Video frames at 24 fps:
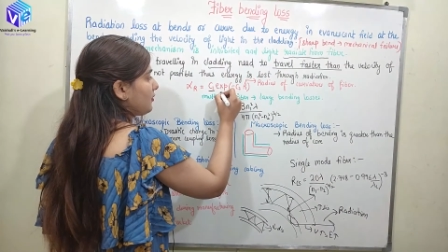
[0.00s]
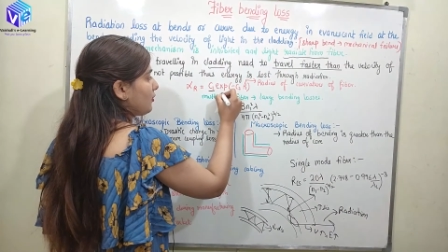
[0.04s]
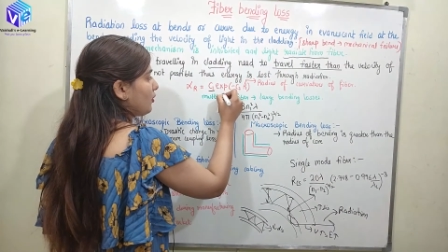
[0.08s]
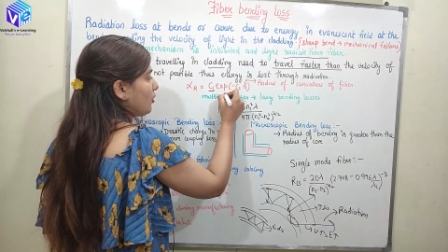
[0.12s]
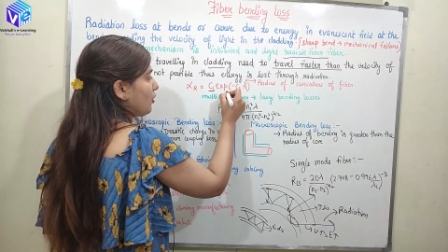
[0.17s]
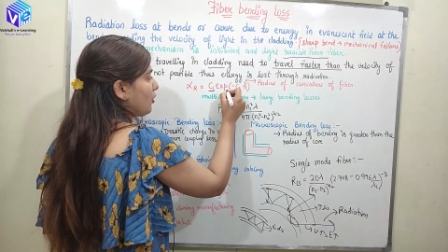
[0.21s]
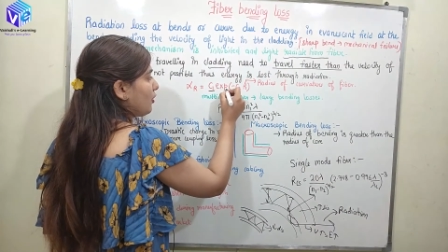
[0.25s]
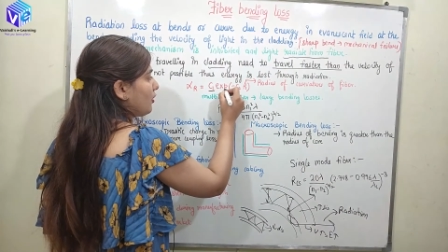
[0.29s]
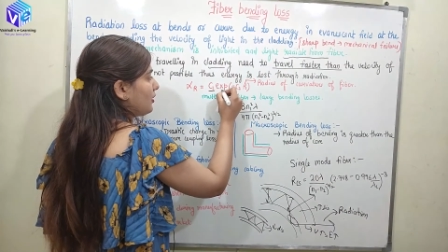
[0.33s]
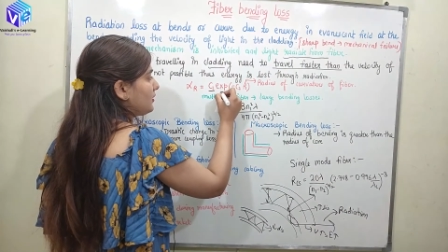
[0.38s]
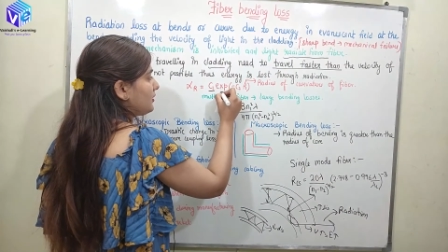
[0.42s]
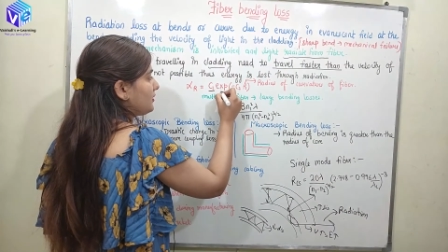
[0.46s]

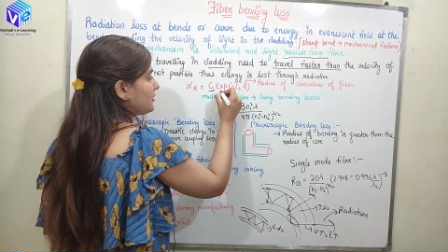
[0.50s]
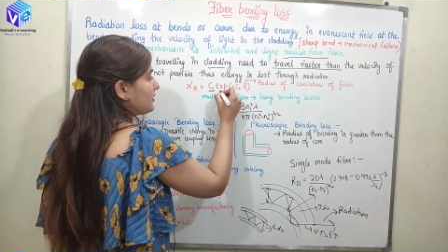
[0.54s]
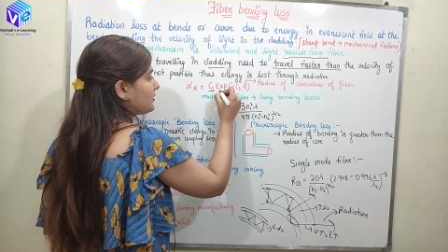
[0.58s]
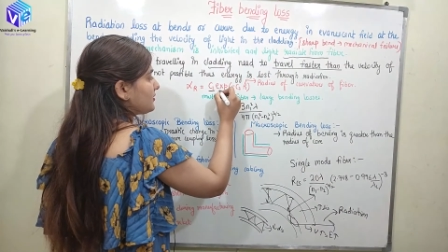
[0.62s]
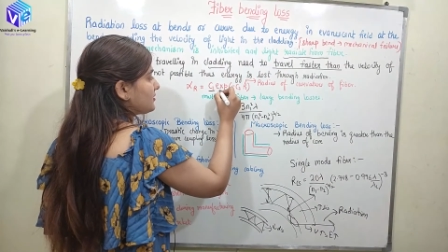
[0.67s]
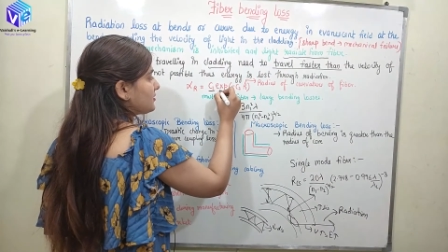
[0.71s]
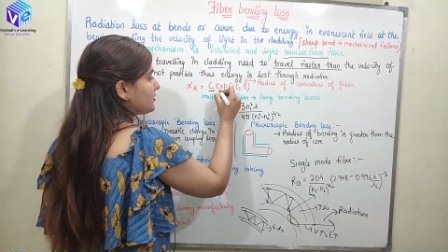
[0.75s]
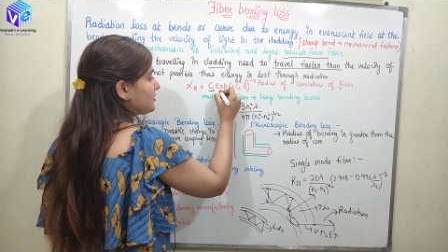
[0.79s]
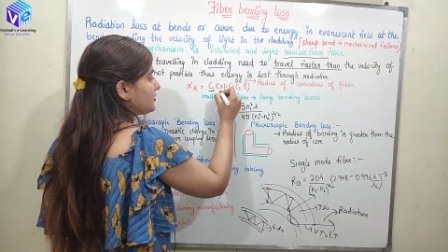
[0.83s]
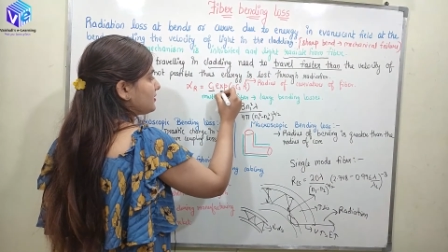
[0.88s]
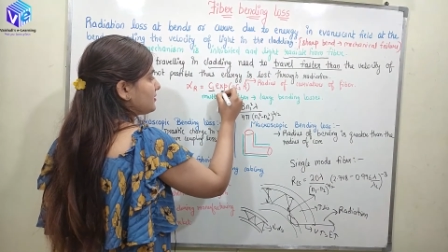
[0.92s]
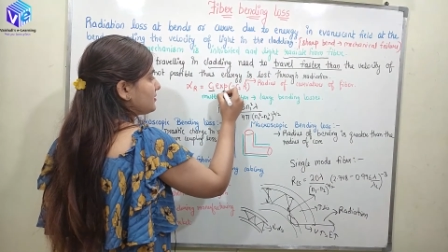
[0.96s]
or
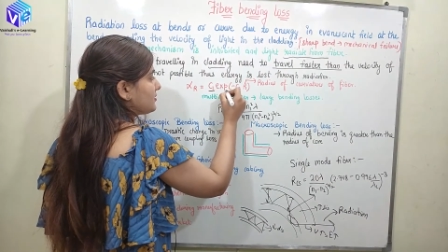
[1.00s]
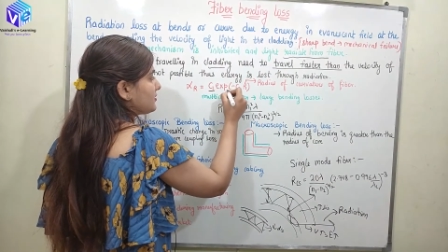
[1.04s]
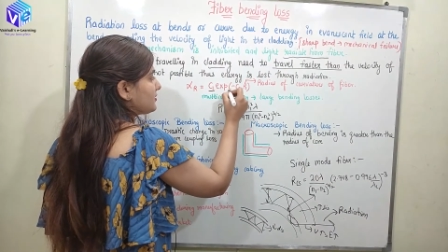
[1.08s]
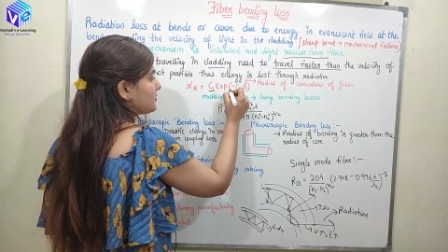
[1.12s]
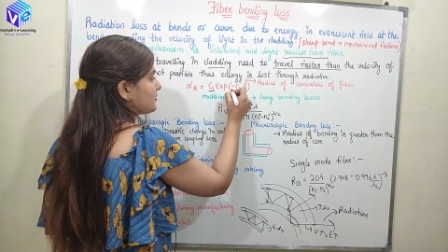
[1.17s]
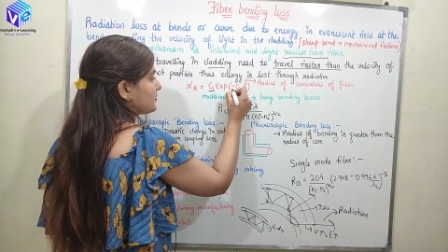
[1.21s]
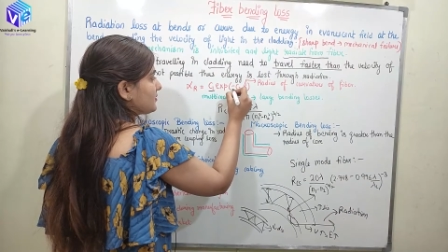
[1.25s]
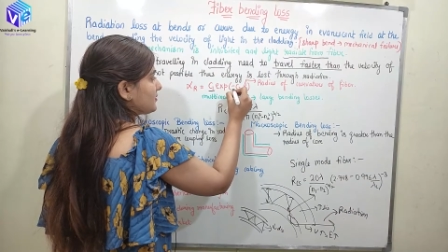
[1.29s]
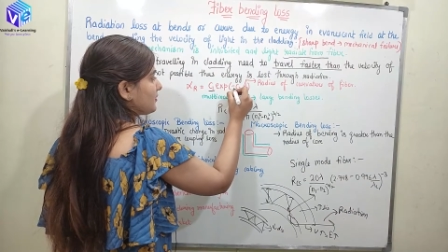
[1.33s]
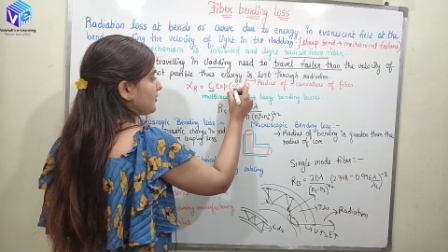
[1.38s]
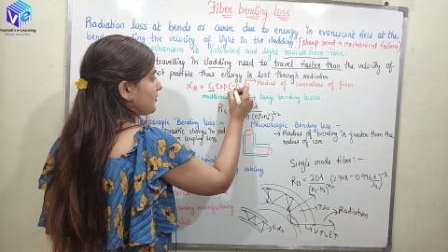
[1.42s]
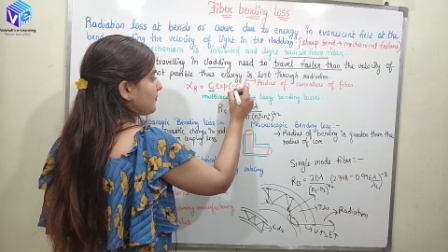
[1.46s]
this
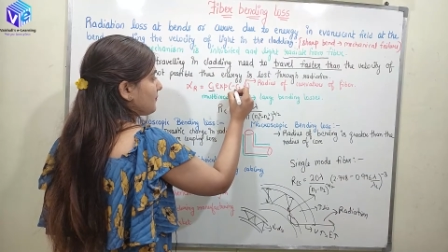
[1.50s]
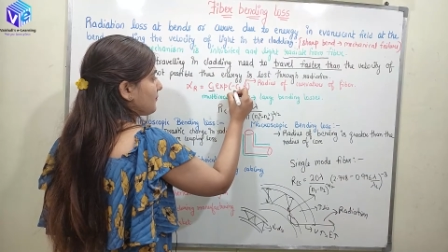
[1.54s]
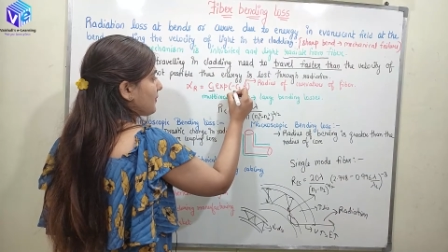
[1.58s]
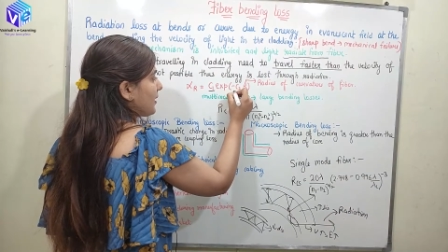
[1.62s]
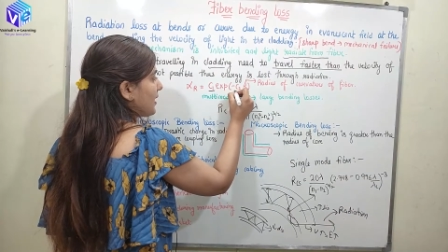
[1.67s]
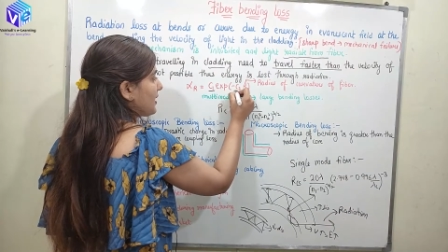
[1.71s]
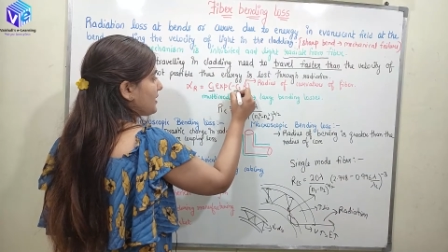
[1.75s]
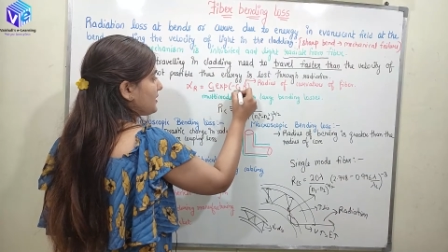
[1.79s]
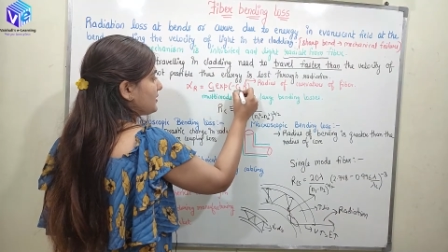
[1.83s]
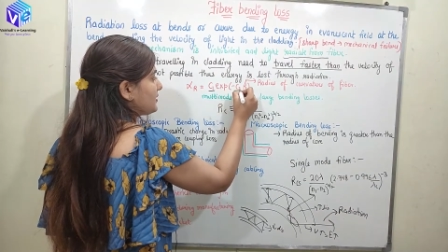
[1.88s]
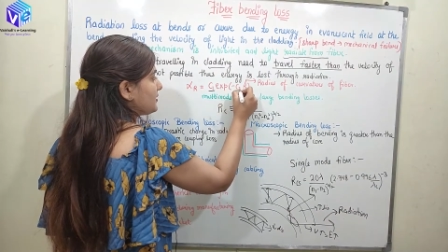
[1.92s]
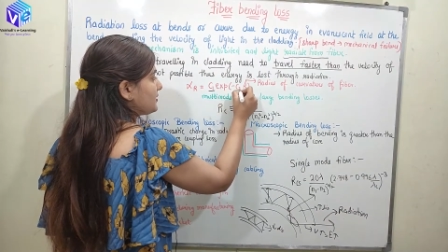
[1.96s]
is
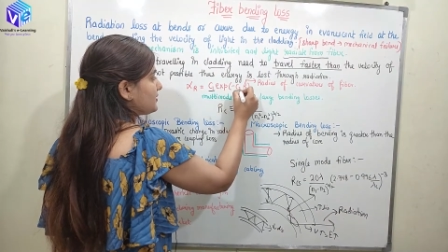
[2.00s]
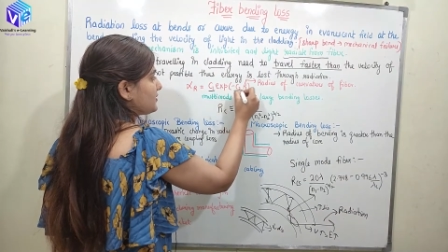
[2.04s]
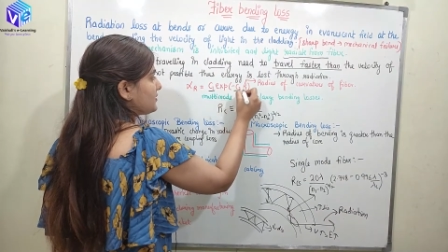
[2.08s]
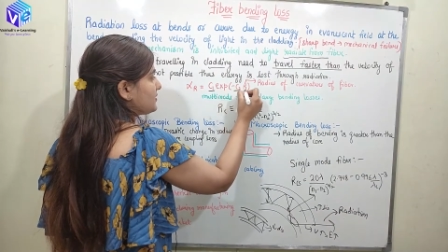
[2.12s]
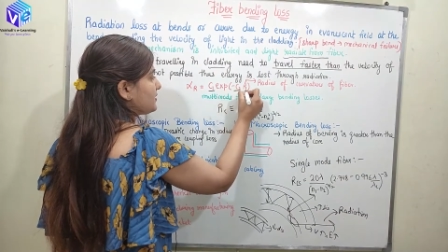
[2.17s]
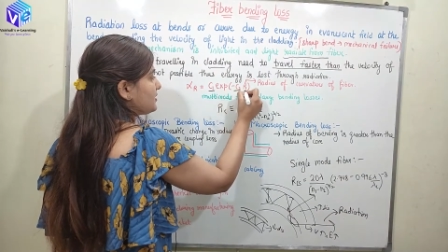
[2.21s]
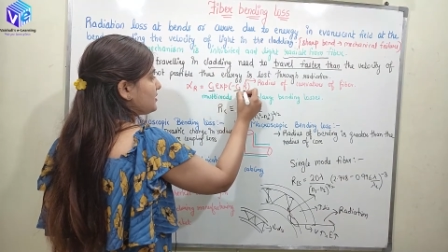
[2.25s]
minus